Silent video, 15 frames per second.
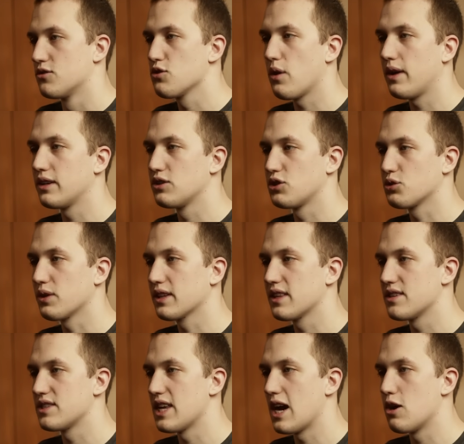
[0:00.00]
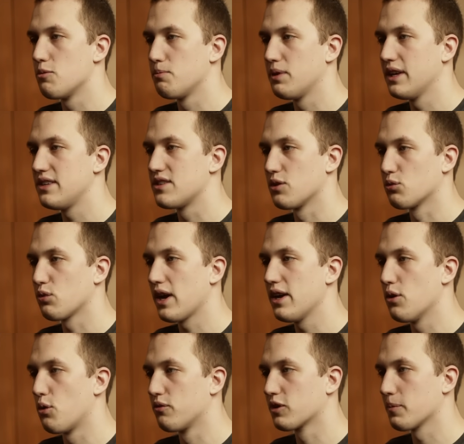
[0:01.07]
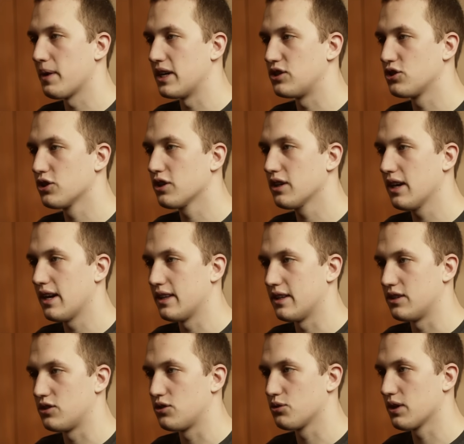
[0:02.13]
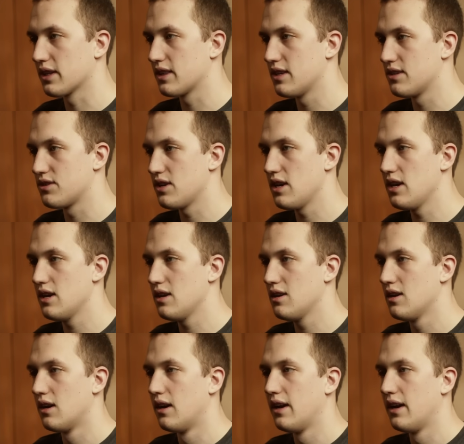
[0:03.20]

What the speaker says: So I'll just shrink this down, place it right over my shirt, and then shrink this in.